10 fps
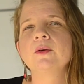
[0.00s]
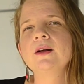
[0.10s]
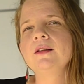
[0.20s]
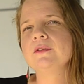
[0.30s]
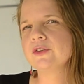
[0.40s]

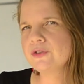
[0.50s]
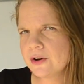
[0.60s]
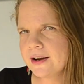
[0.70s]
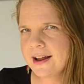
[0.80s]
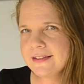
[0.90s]
Well, the
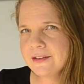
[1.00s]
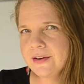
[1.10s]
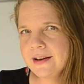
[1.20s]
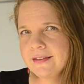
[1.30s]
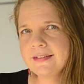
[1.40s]
short
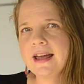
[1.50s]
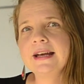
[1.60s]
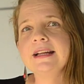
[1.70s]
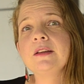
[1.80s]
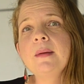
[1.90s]
answer is
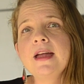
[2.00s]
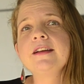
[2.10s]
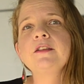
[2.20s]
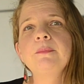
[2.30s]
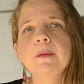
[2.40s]
that it
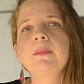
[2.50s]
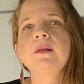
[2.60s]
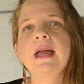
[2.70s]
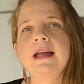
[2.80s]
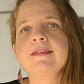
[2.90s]
makes
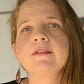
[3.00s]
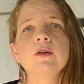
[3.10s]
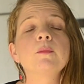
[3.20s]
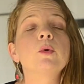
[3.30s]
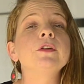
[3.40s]
people
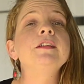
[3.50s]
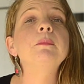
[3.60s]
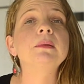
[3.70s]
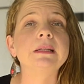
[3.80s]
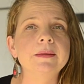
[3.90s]
answer more
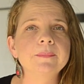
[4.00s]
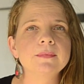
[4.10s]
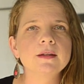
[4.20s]
deeply.